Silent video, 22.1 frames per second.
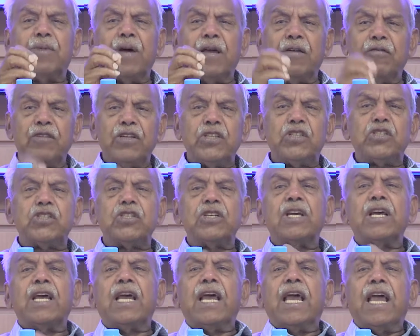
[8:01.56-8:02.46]
by which
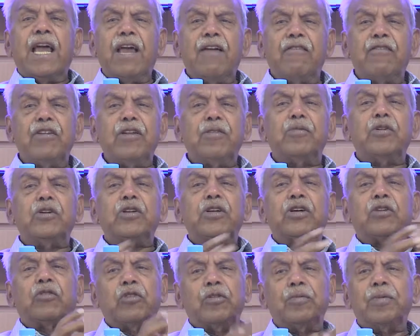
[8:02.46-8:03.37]

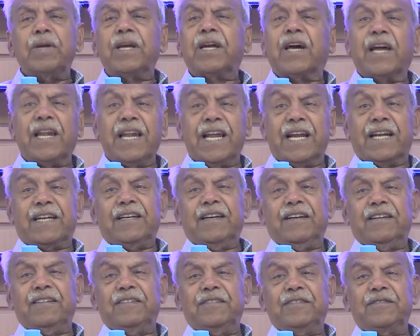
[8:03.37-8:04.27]
everybody could be
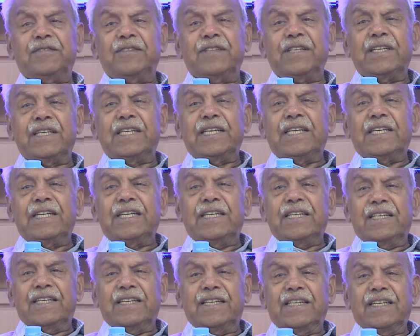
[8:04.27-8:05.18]
connected,
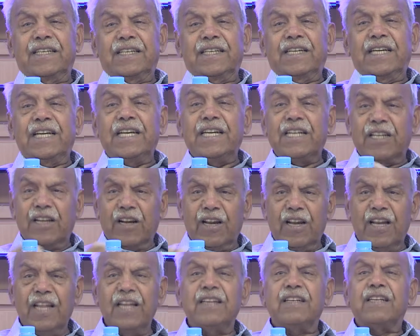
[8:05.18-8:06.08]

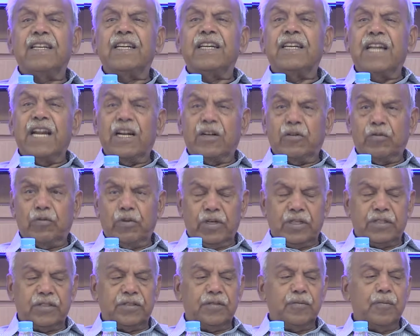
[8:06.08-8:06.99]
interlinked,
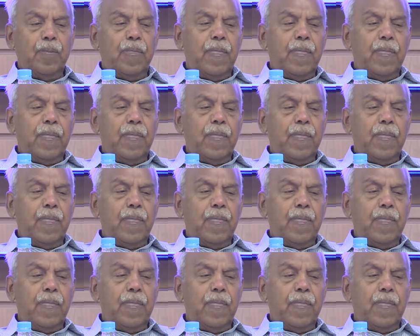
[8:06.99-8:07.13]
networked.